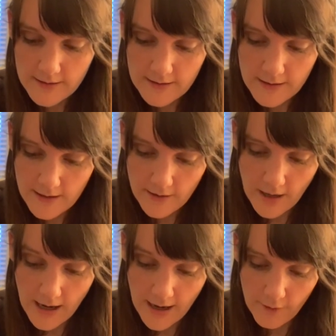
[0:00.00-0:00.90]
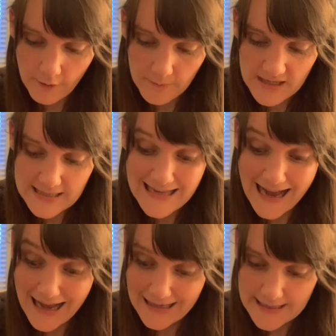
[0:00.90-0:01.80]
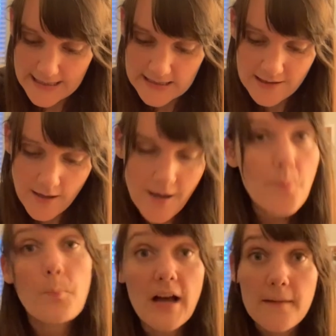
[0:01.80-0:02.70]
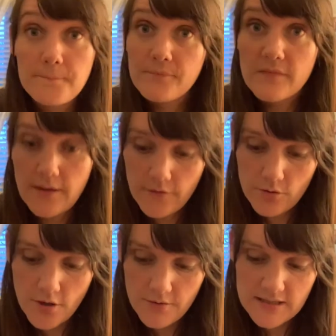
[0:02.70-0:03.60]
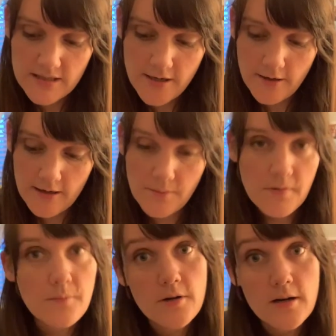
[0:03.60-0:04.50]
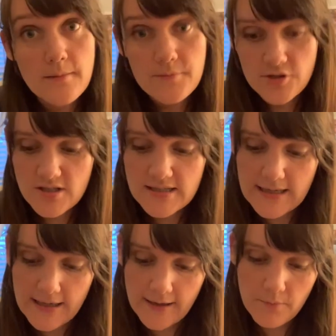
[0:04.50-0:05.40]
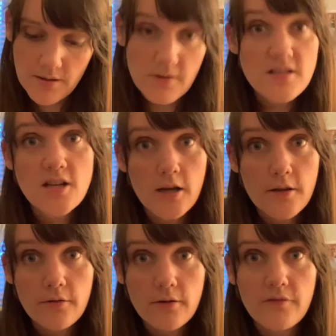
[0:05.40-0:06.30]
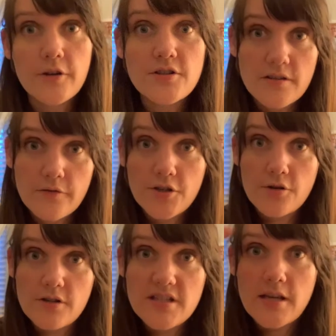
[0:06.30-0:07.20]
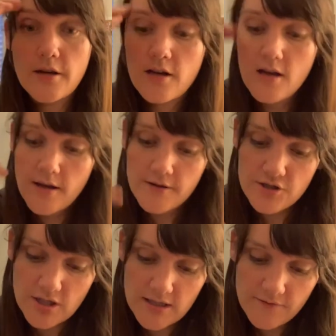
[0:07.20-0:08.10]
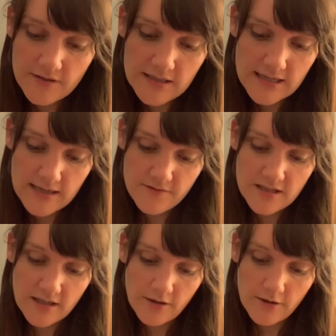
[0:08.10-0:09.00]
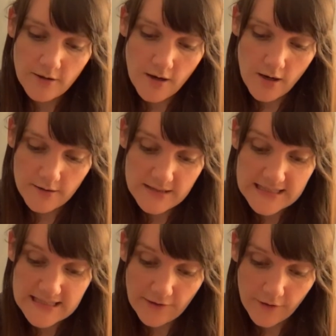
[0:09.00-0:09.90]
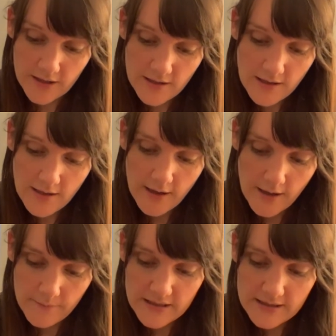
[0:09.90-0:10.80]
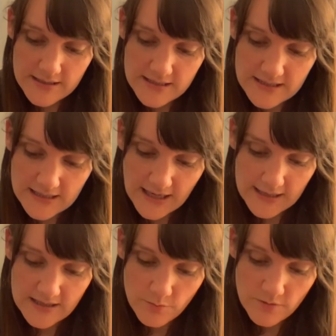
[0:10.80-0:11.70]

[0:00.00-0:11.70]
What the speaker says: e, orm, is, is. But if you notice here, and I'm going to put it up in just a second, but I'm going to talk you through it first. If you notice here, the genitive and the dative singular are different. And this is the case with